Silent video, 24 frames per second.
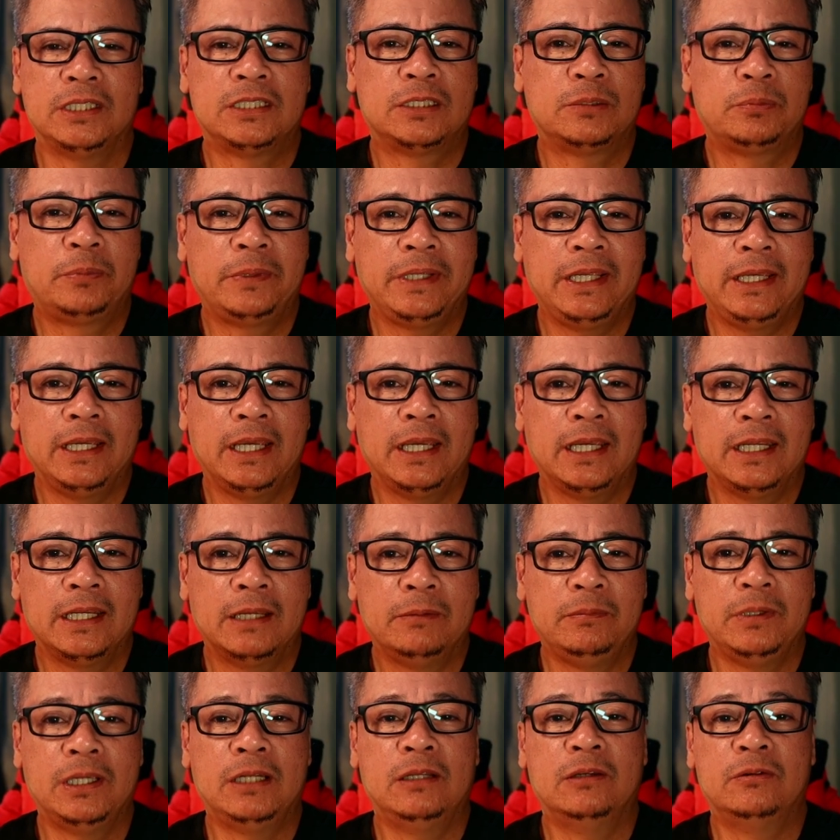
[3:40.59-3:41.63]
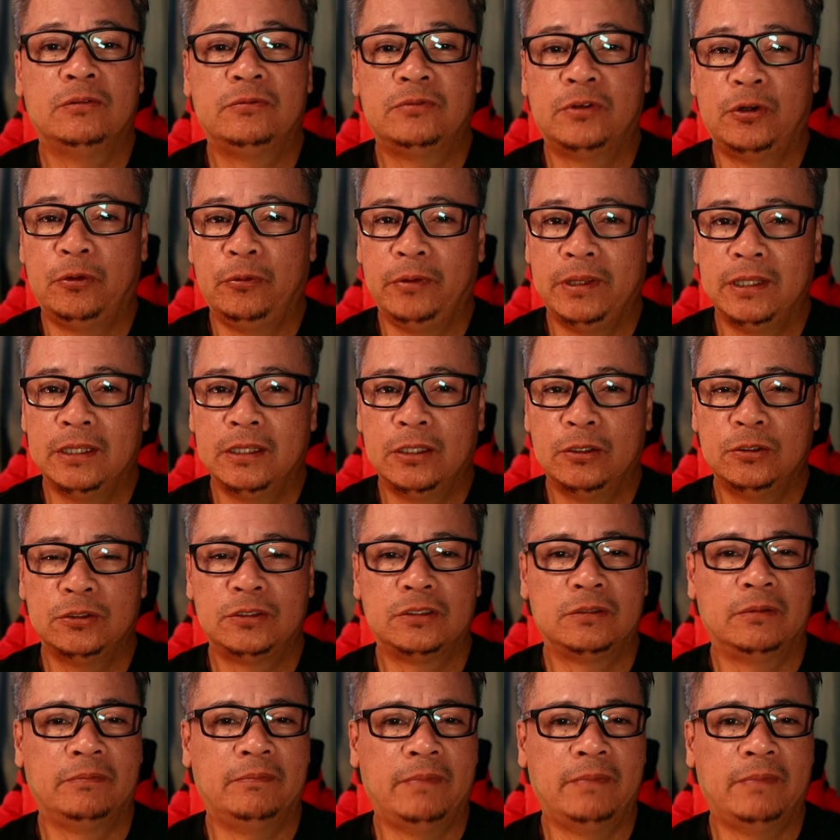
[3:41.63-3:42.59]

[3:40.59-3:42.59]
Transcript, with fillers: It's free and available for Windows,